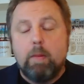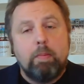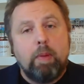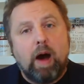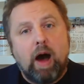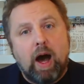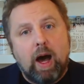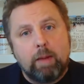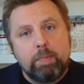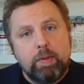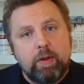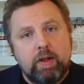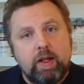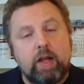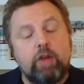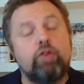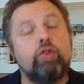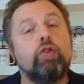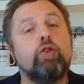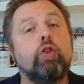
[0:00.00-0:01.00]

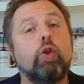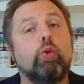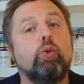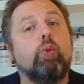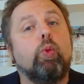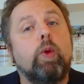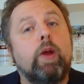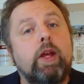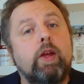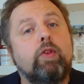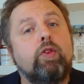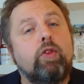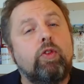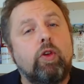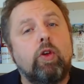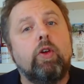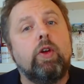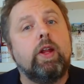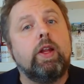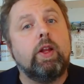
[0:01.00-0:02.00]
populations are
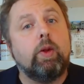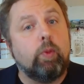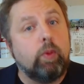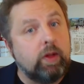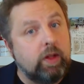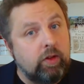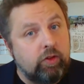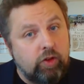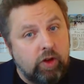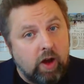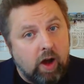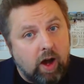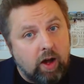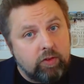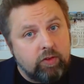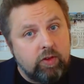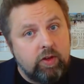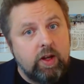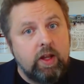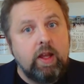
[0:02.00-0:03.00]
reasserting their
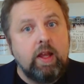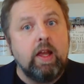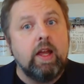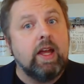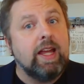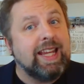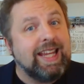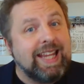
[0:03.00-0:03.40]
religiosity,